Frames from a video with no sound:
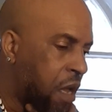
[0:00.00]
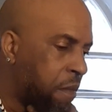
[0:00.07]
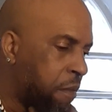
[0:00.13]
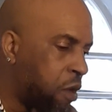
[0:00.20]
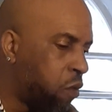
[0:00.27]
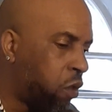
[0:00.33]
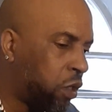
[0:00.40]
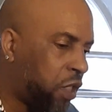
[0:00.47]
me
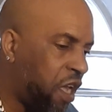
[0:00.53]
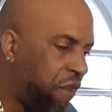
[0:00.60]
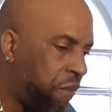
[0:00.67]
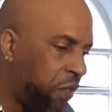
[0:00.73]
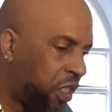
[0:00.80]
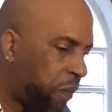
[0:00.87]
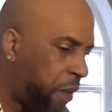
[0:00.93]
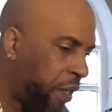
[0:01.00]
know say if
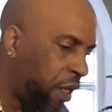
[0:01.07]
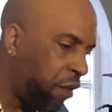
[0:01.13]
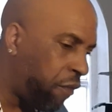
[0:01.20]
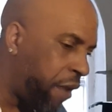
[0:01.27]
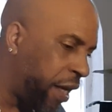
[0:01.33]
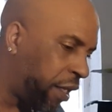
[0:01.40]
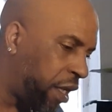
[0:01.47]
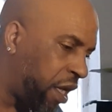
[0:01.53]
me spend it
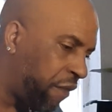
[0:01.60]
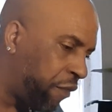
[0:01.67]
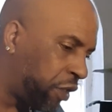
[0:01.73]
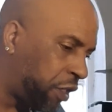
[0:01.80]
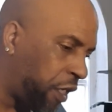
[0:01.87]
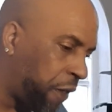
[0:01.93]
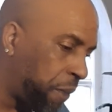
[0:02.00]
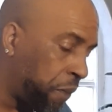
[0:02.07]
right and
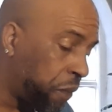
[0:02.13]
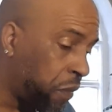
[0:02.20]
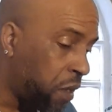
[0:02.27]
everything,